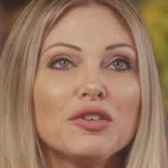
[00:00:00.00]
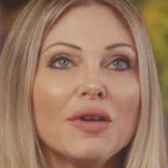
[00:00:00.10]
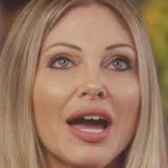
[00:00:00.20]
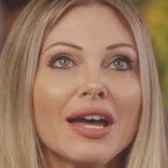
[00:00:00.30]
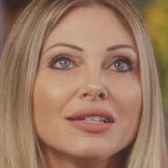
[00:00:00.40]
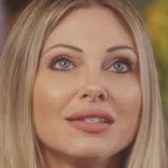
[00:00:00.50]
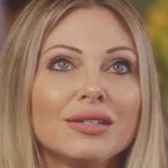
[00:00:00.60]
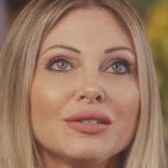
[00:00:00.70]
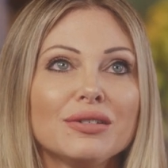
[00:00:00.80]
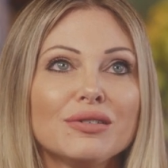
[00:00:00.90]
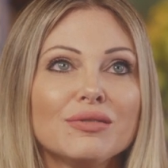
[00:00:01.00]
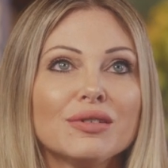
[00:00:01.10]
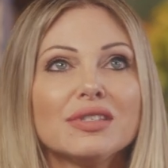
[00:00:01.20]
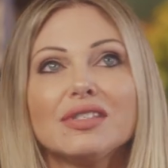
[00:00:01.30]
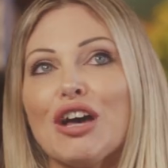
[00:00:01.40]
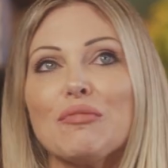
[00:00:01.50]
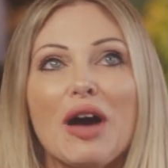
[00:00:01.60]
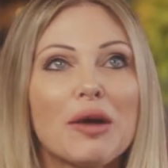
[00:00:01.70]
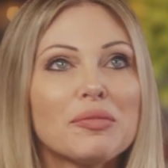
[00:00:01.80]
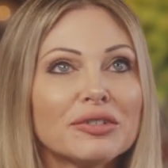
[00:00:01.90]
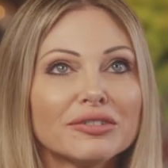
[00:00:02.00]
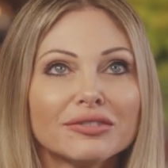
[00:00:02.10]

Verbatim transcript: you had to sum up